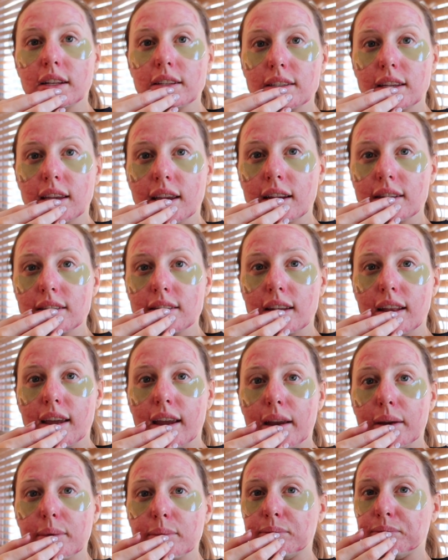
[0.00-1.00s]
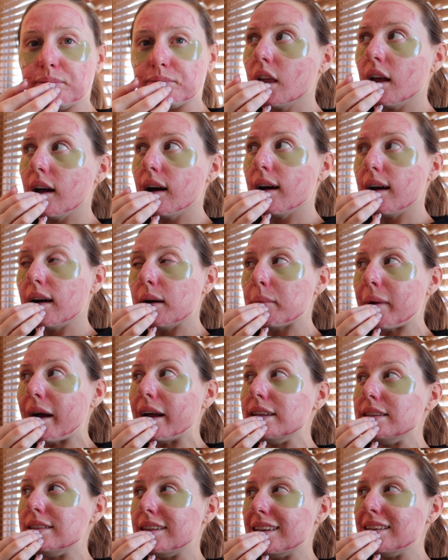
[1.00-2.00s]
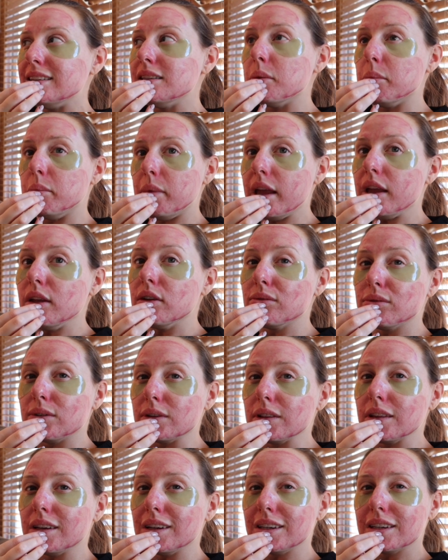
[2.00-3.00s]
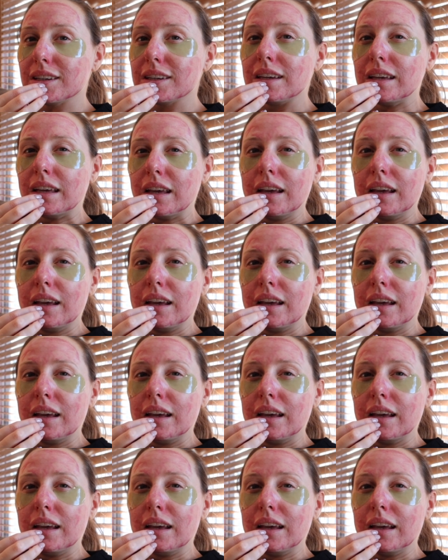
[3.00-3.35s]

and skiing today. I did debate for like